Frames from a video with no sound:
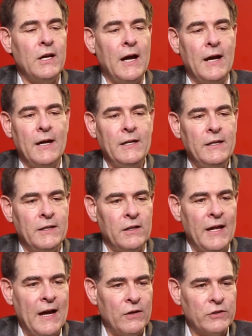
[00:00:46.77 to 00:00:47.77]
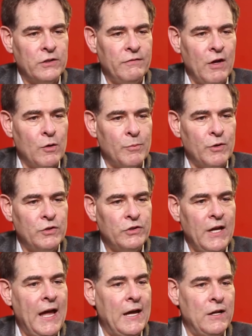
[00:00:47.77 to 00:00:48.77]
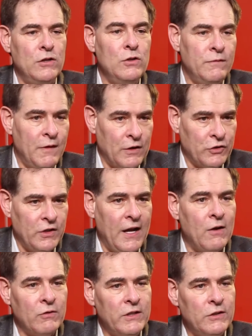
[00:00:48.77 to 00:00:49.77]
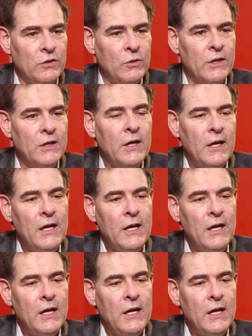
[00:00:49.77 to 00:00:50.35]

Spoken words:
It allows developers to add new functionality to it.